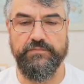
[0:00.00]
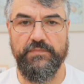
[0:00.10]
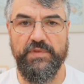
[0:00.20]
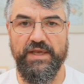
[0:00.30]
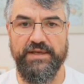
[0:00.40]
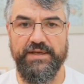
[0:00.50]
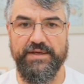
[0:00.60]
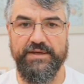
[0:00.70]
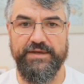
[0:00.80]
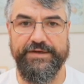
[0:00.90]

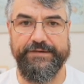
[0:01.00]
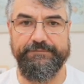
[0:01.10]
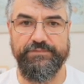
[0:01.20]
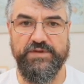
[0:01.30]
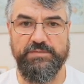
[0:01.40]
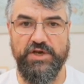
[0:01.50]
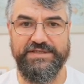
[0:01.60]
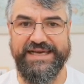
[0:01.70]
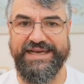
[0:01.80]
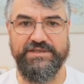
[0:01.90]
deployed.
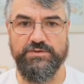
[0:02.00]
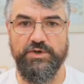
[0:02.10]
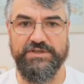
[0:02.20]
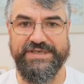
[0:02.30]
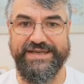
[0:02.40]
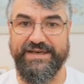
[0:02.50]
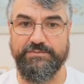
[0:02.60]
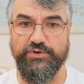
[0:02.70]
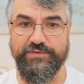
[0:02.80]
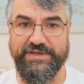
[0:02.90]
I don't want any
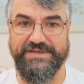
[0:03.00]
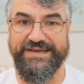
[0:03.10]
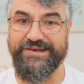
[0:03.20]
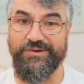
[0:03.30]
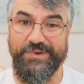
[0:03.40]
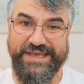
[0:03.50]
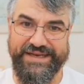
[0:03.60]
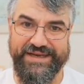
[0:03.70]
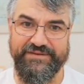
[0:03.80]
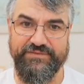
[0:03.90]
approvals. We can
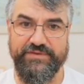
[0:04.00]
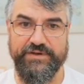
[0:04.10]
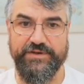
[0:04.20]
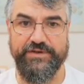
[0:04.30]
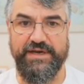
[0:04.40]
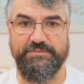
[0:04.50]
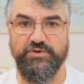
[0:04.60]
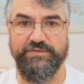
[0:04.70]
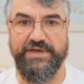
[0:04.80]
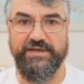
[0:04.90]
have
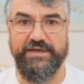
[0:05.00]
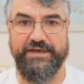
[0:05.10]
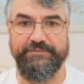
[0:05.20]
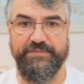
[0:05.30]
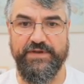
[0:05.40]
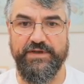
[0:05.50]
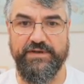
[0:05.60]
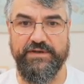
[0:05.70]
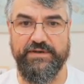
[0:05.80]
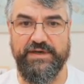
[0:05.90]
approval
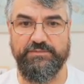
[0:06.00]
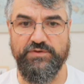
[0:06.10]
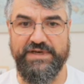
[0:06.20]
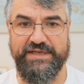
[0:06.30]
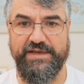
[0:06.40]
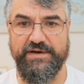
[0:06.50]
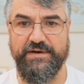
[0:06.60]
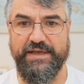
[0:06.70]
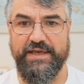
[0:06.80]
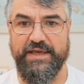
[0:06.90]
here.
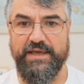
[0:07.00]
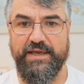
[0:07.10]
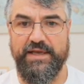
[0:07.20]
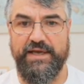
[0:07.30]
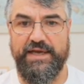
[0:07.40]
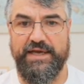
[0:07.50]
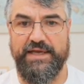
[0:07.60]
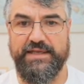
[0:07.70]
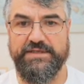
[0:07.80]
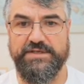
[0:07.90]

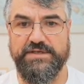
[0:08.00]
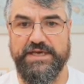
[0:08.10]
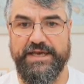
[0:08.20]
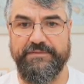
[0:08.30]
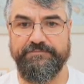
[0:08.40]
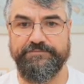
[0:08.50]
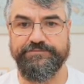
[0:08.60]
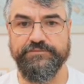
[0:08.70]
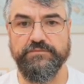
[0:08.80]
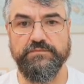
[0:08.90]
And
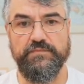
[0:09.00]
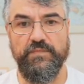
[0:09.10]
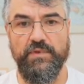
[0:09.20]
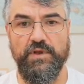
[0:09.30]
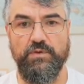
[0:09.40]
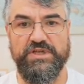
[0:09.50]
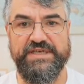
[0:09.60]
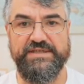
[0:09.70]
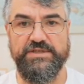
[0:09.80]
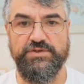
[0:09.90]
what I
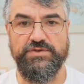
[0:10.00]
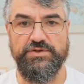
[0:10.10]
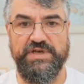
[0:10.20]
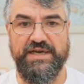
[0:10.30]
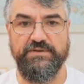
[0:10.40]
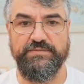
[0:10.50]
need to do now,